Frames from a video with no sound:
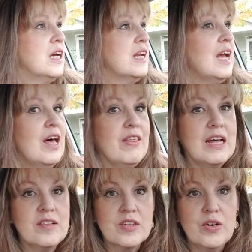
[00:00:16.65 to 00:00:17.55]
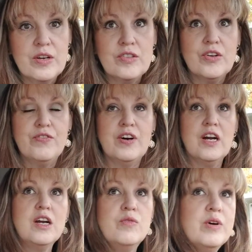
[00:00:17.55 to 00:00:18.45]
on how that's going so
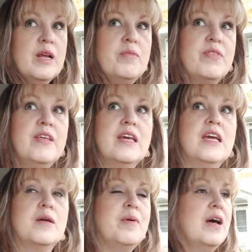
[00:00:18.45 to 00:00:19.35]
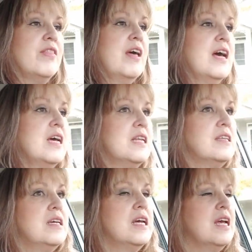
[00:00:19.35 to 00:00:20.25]
far and what I'm thinking about that.